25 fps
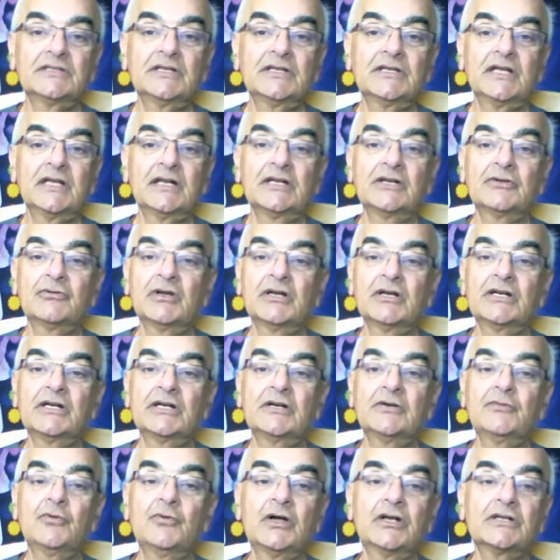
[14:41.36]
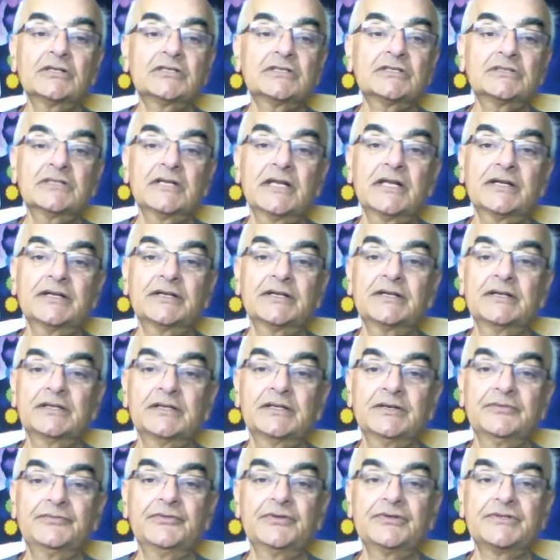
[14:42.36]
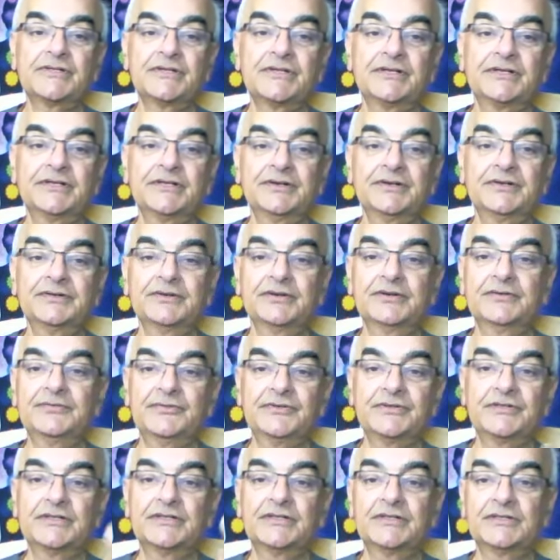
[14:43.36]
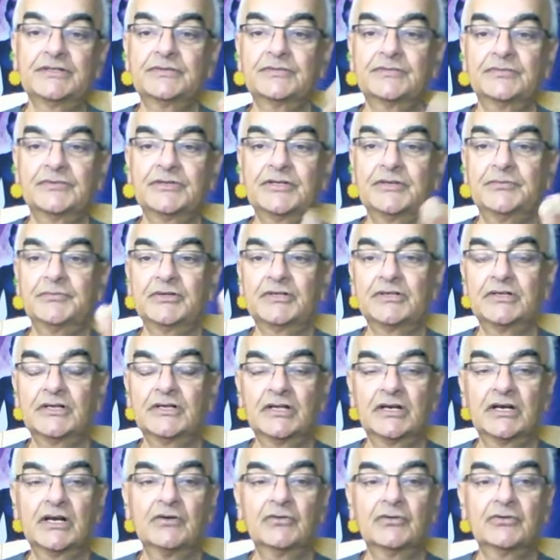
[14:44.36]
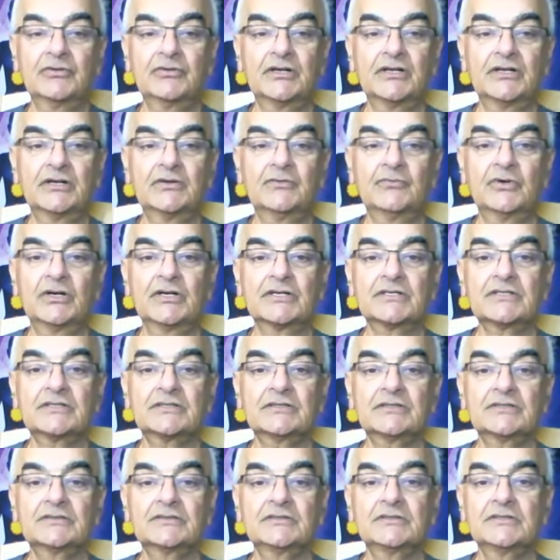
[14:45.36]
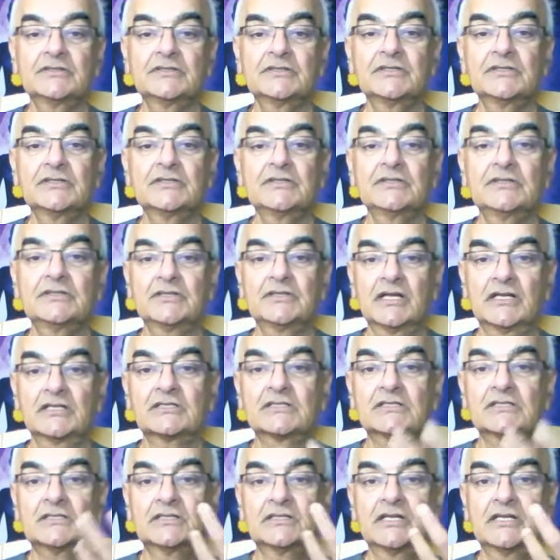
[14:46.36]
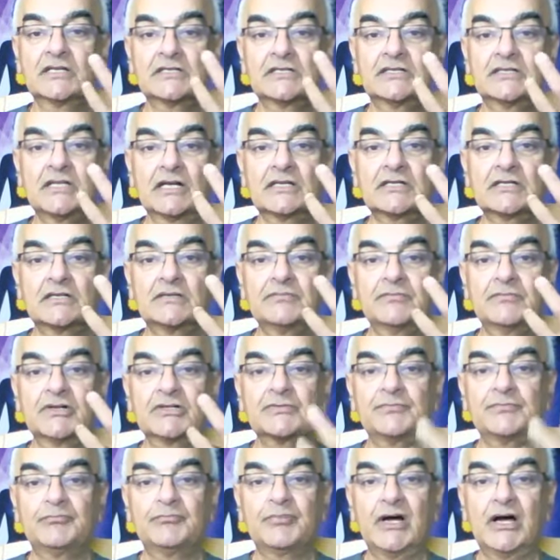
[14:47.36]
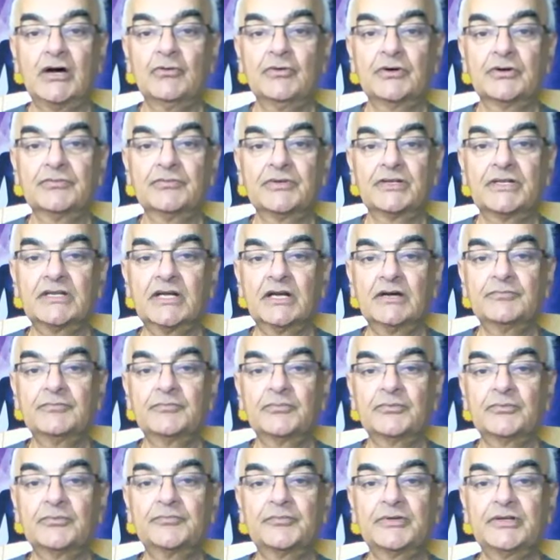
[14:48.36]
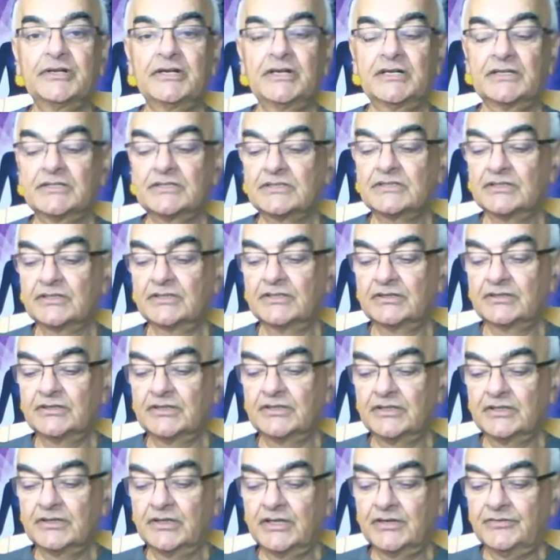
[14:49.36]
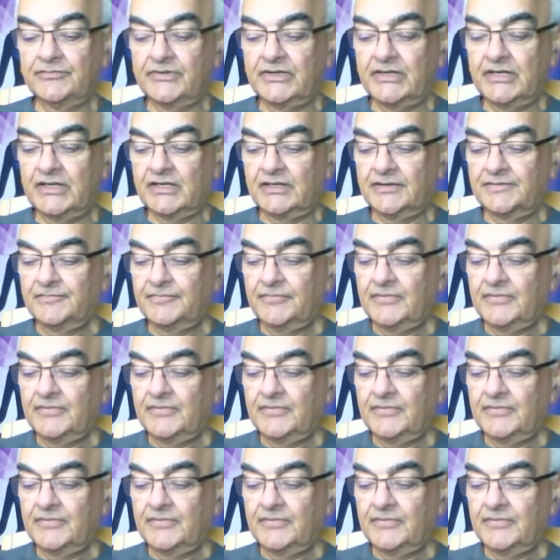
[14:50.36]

At 1,200 watts is like a refrigerator. Refrigerator is typically around 1,200 watts. That much power we have creates every day.